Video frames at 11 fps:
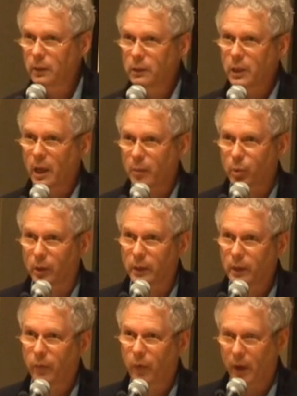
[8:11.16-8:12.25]
example,
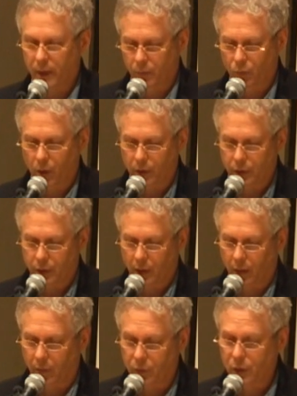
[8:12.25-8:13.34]
if I had watched
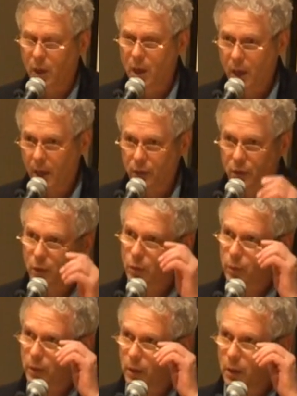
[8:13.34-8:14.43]
television, has to do
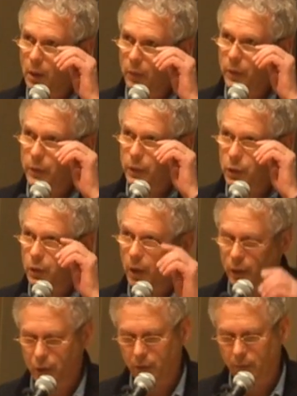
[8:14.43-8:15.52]
with the
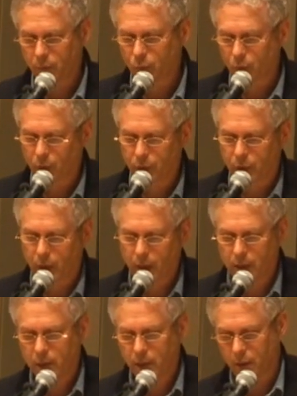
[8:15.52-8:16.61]
destruction of the World
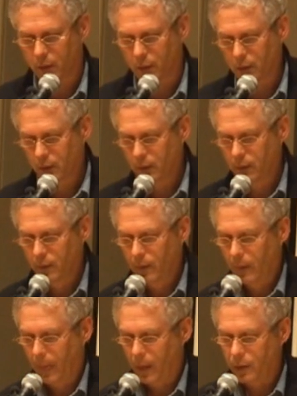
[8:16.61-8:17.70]
Trade Center.
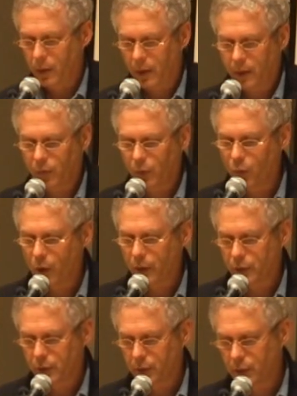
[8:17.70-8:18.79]
Not having
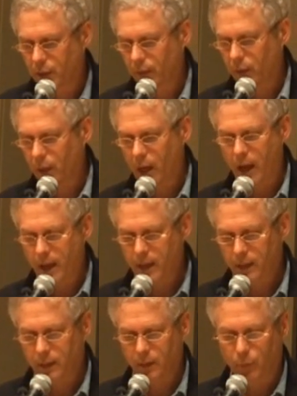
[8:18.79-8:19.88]
watched the TV, I
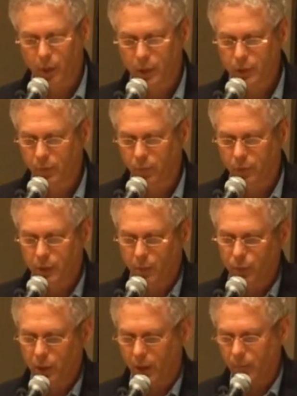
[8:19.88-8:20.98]
had the impression for
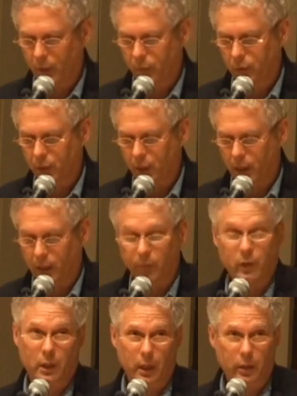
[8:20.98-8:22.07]
some time after
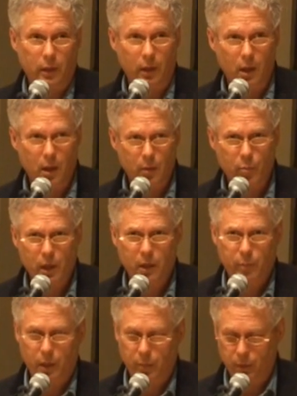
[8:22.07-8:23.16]
9/11, and I think
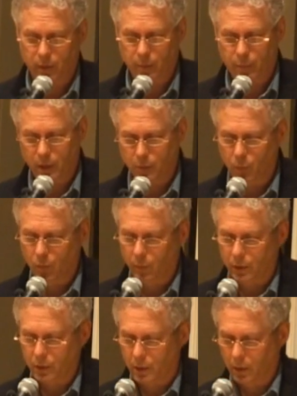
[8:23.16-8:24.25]
many people in the peace
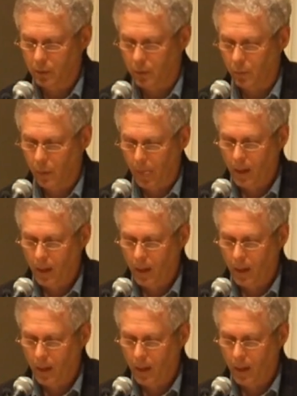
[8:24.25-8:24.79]
movement still do,